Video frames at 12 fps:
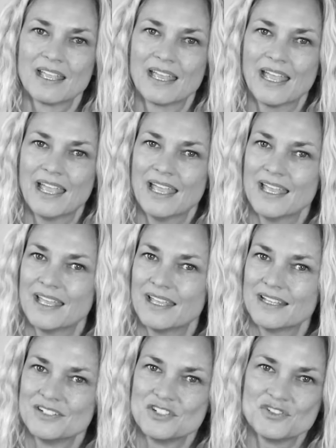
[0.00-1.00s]

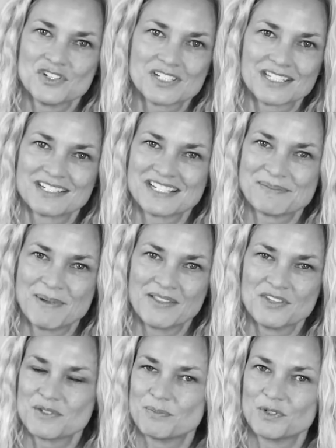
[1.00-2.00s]
And you just get to
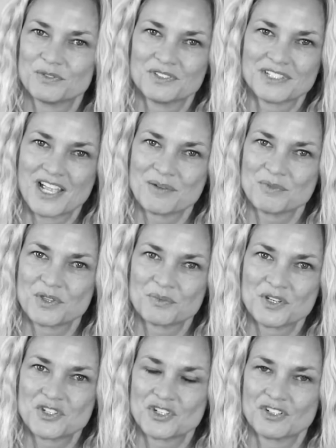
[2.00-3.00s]
spend this beautiful time with
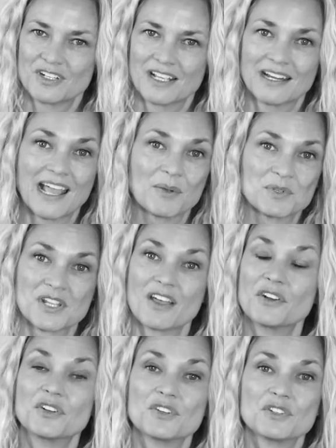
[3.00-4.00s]
Richard, and I was
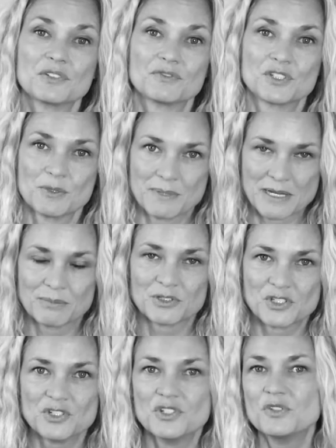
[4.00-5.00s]
honored to be able
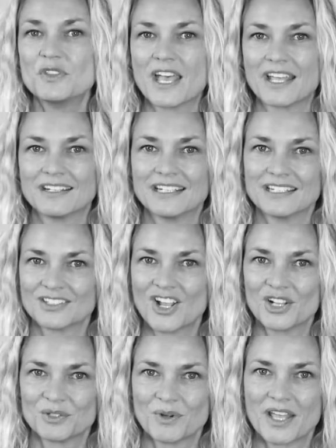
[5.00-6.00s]
to do that in
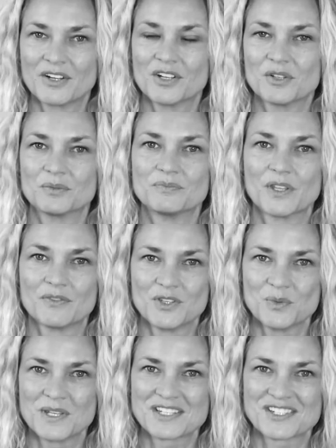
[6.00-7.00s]
Colorado a
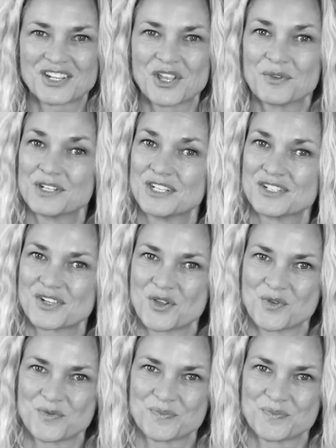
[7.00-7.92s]
few weeks ago in his home.